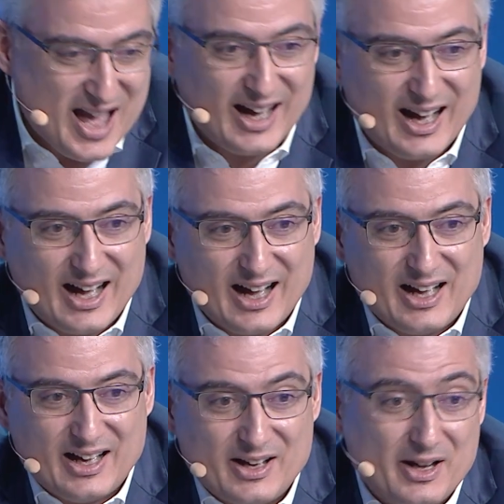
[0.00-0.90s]

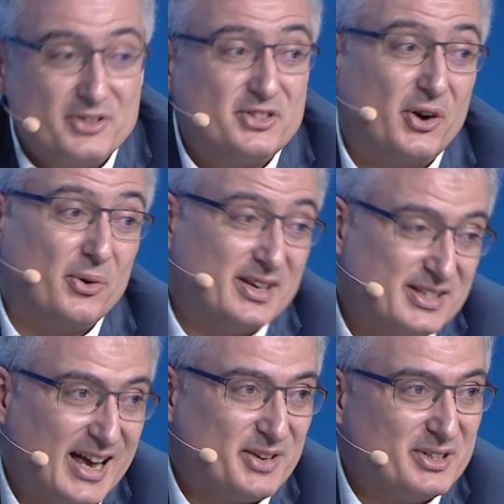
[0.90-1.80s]
and sorry
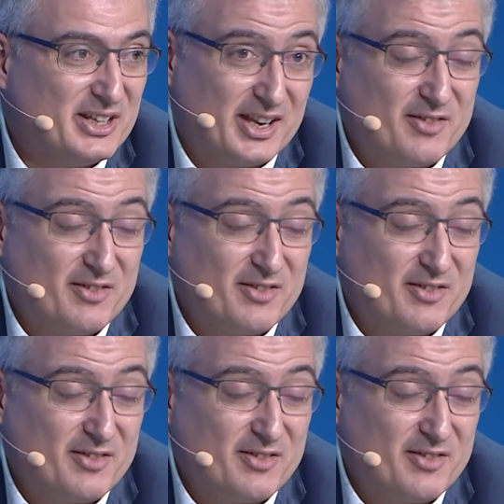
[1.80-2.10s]
that we didn't have